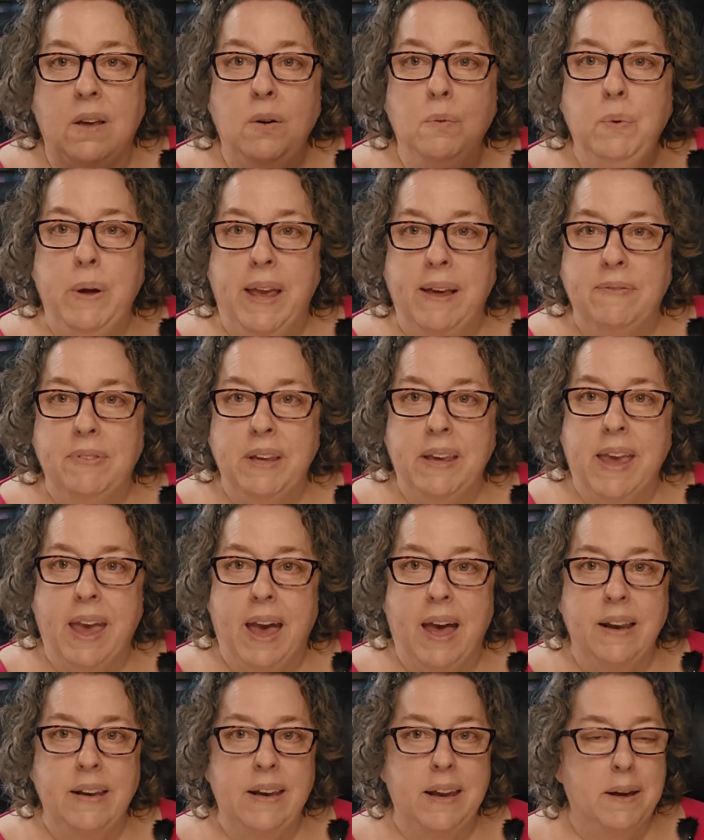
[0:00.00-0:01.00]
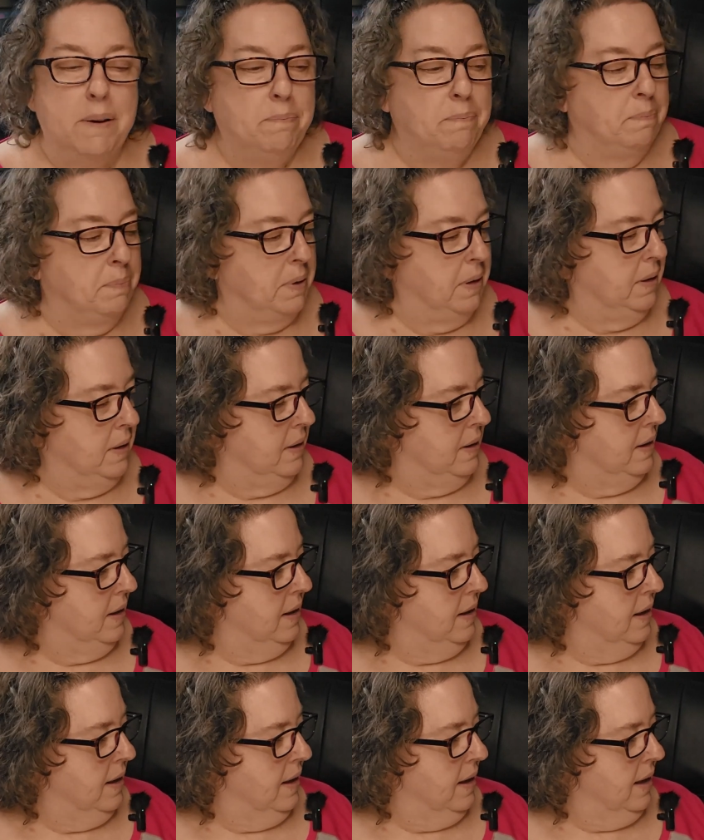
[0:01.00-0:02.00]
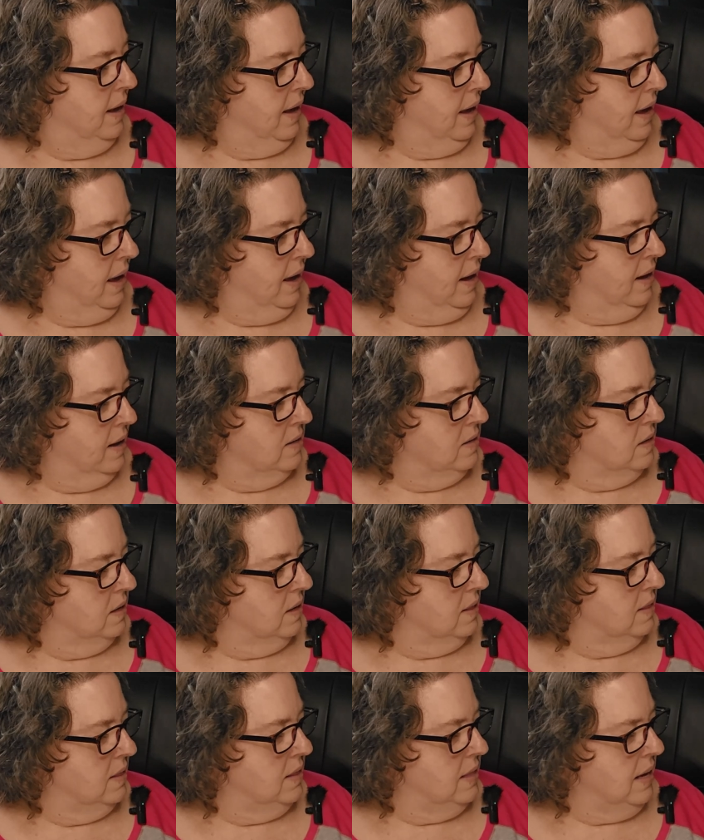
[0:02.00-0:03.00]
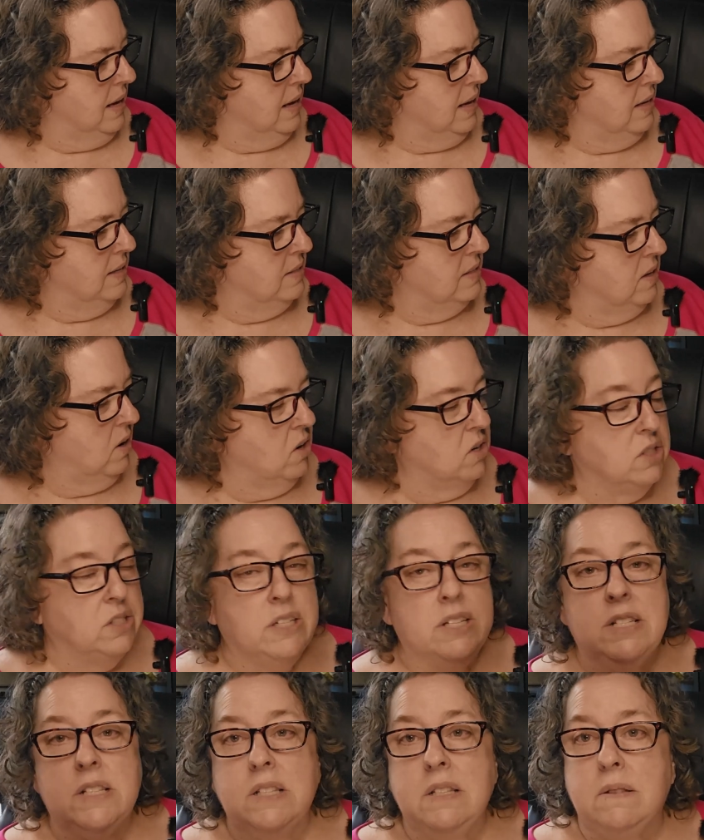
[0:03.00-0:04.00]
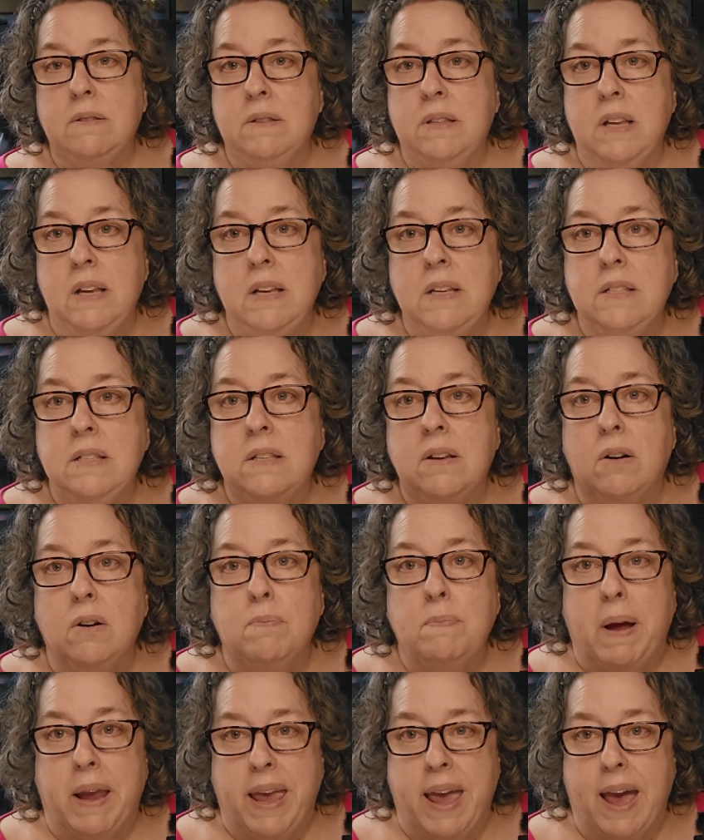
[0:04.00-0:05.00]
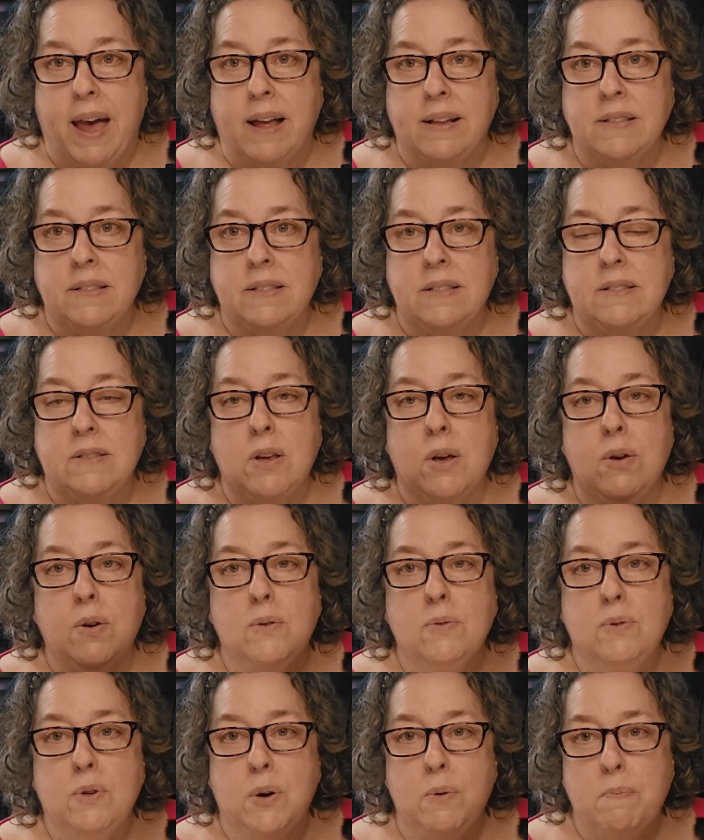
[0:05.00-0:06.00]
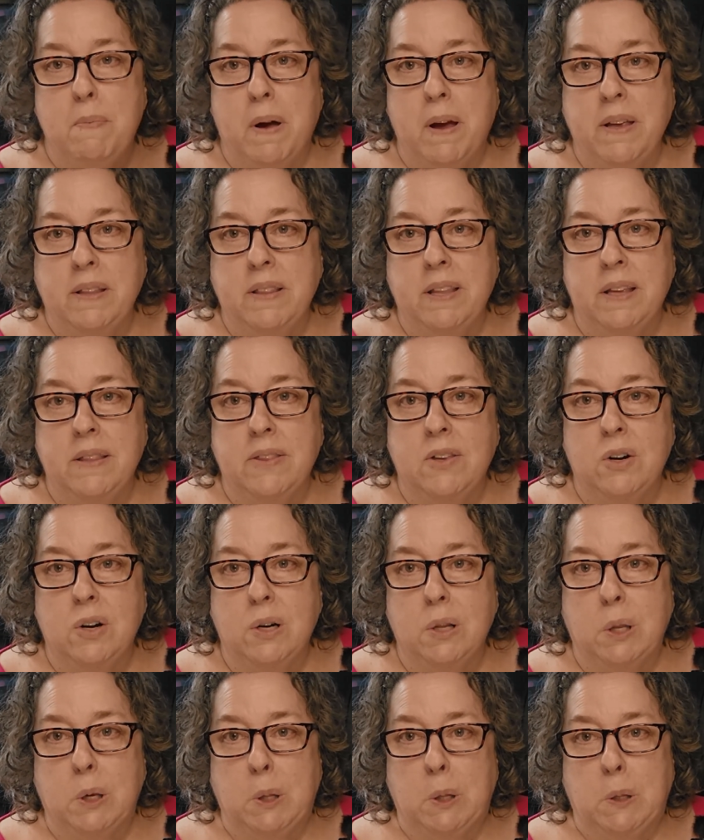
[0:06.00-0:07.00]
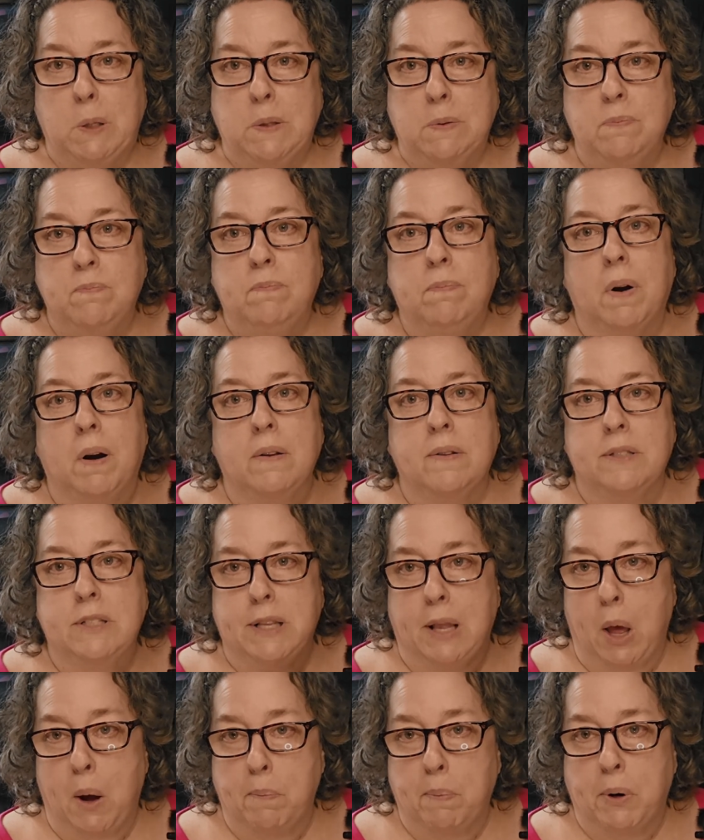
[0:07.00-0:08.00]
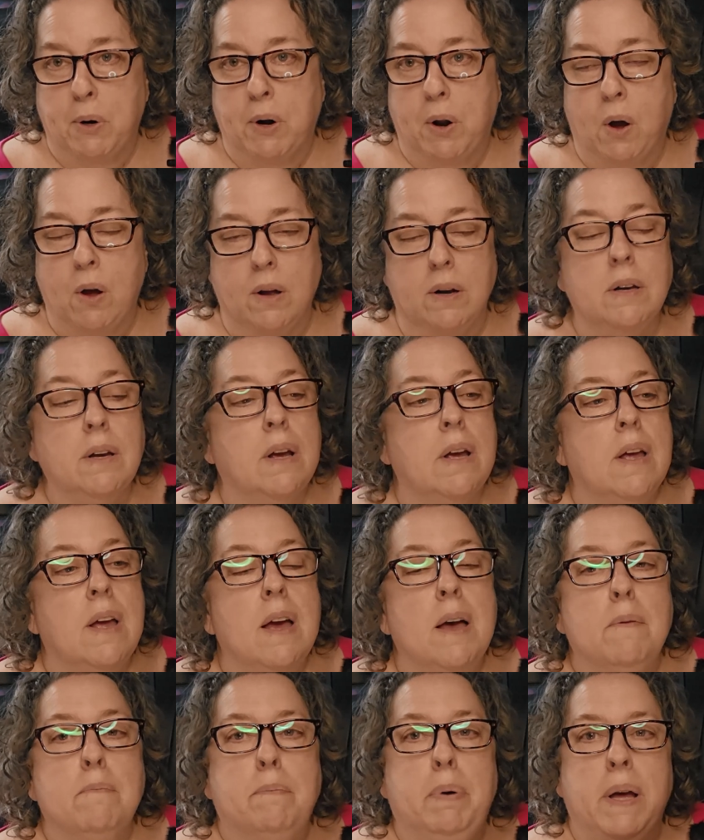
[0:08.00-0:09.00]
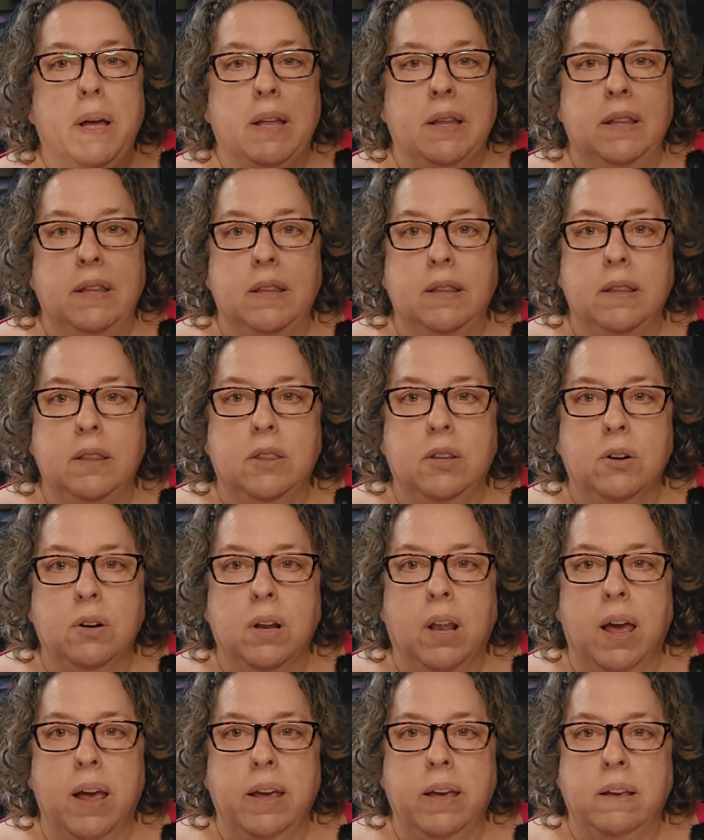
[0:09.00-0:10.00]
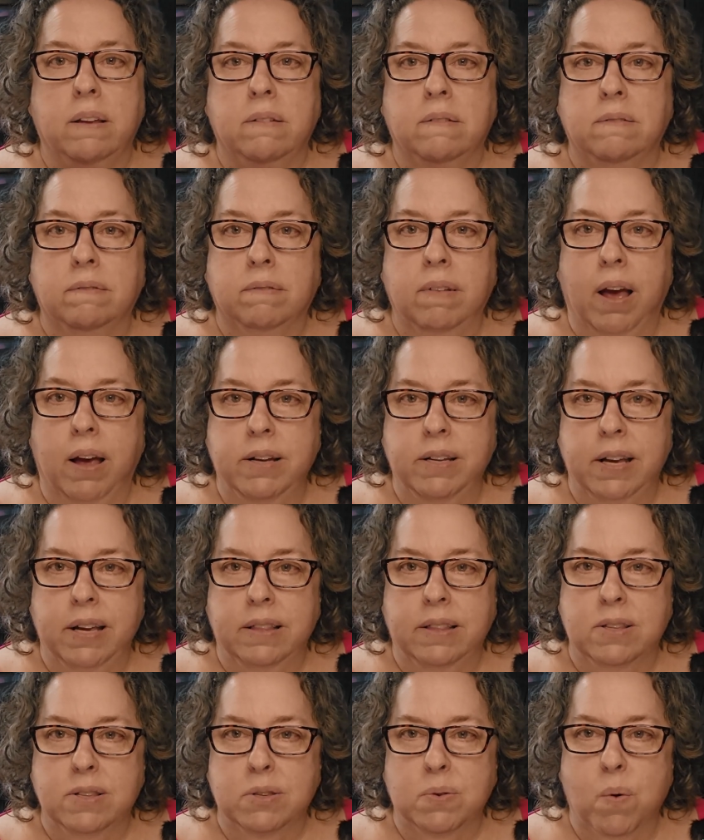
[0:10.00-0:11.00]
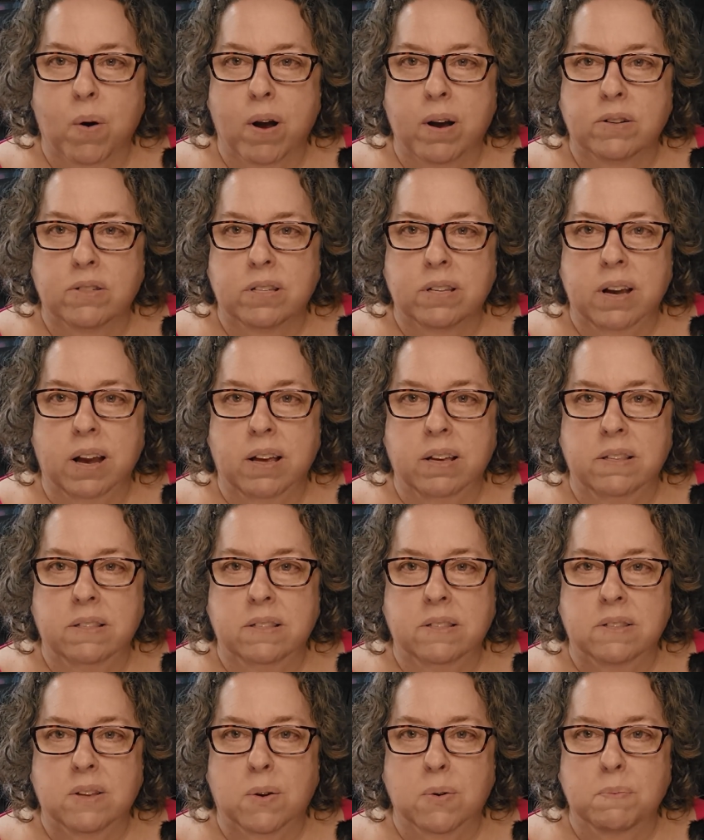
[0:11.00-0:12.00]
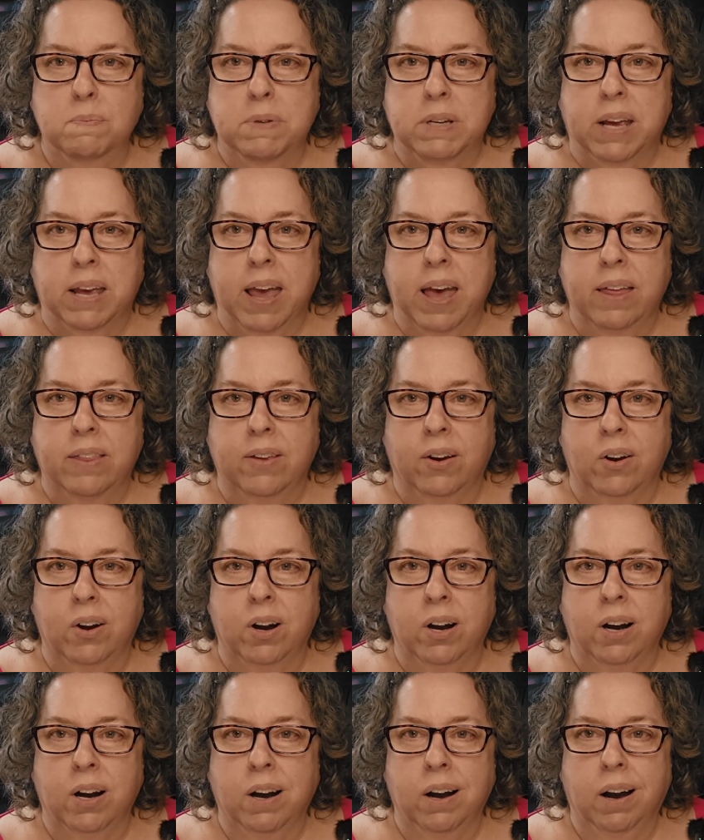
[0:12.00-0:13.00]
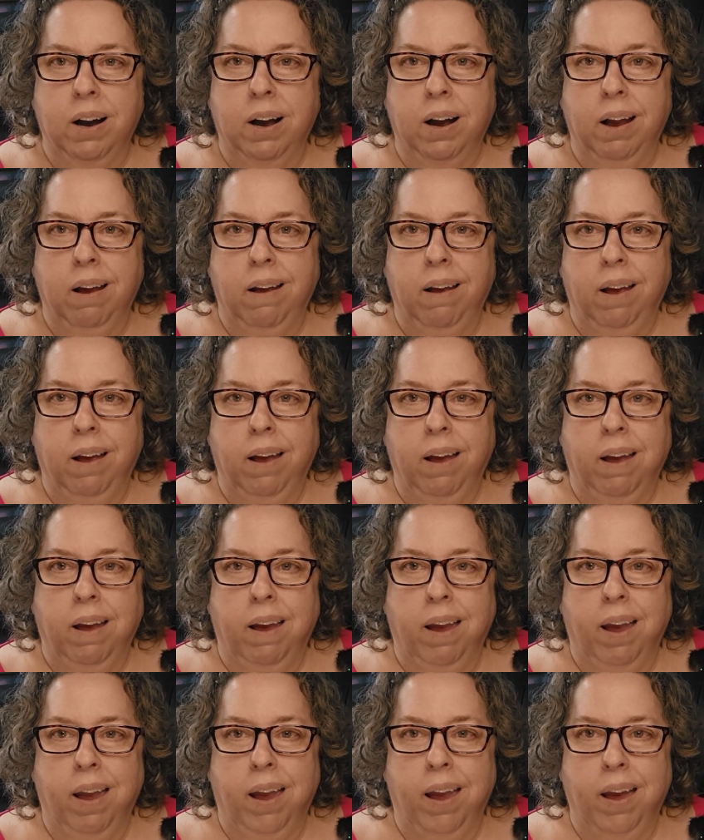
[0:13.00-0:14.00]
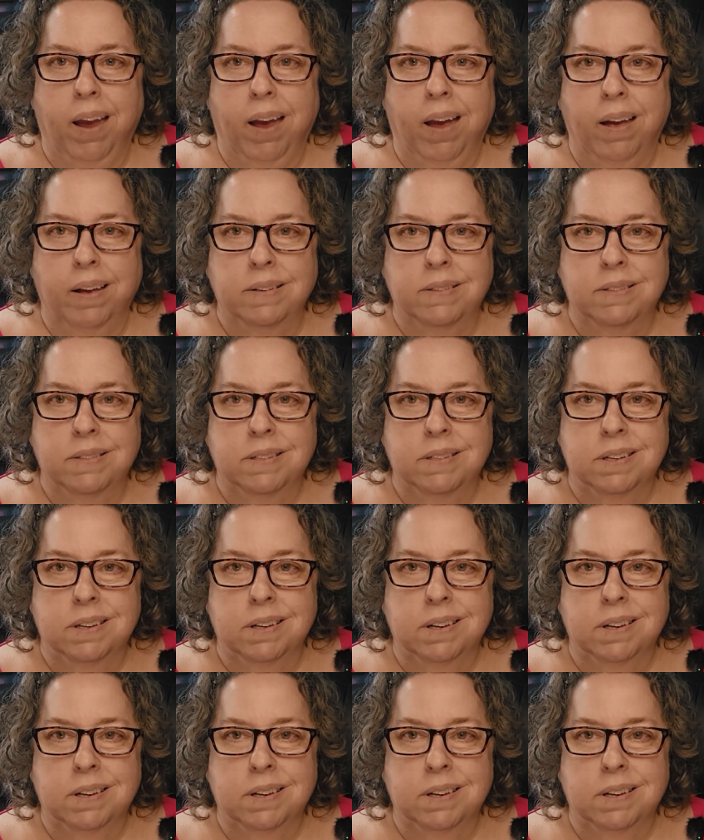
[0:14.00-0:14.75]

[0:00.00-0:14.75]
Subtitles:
we have the catnip, and these are my cats. So don't mind that they're a little slobbered on, but they're like, I take the squares and I sew them together and